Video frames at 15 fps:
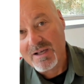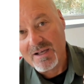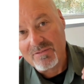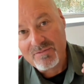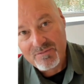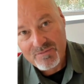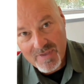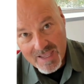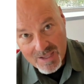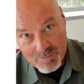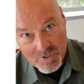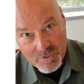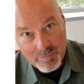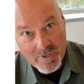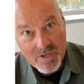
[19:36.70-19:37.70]

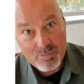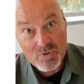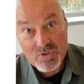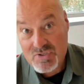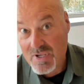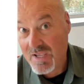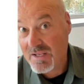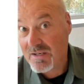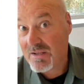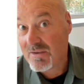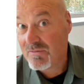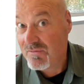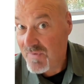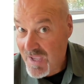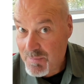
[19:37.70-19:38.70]
family members and
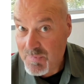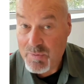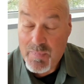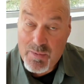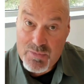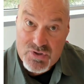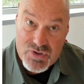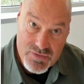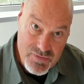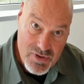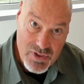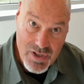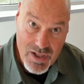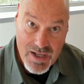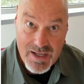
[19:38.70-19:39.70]
family members of
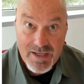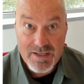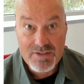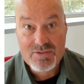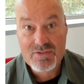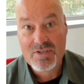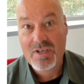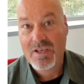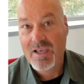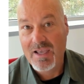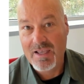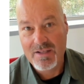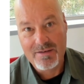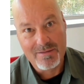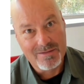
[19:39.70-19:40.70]
clients
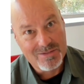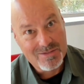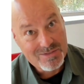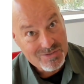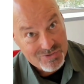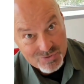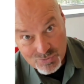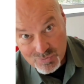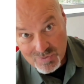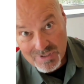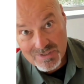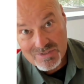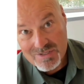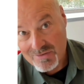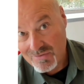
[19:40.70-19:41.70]
and
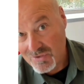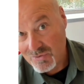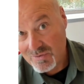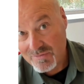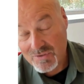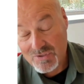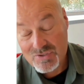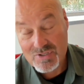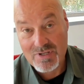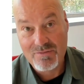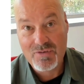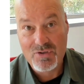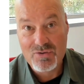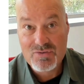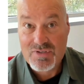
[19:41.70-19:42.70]
students at the University of
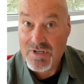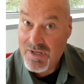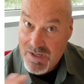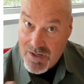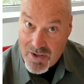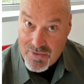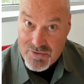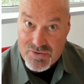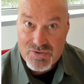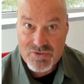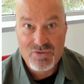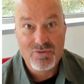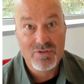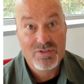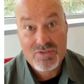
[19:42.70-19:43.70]
Houston and other
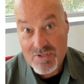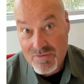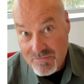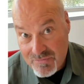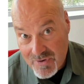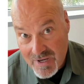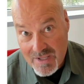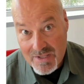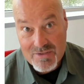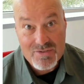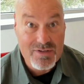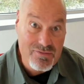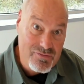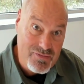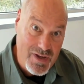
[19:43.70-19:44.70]
students and friends
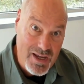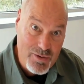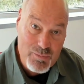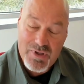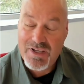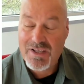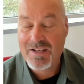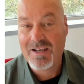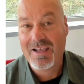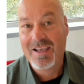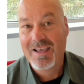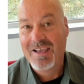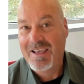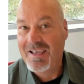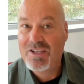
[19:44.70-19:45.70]
and family. And
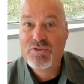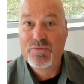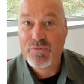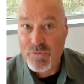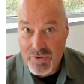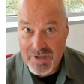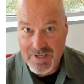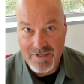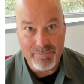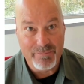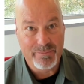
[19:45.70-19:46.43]
it's free.